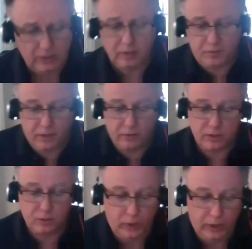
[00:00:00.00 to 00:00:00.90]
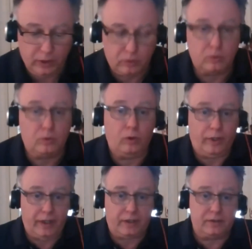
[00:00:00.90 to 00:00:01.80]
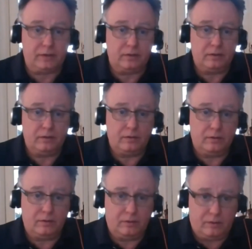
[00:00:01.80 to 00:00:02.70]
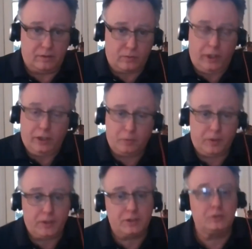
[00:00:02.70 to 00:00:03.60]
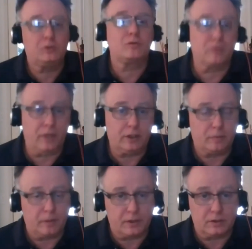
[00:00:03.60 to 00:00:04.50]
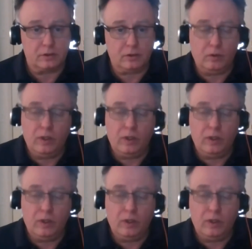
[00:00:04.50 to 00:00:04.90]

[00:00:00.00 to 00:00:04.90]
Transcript: if there is a way to connect the right person to the right person. So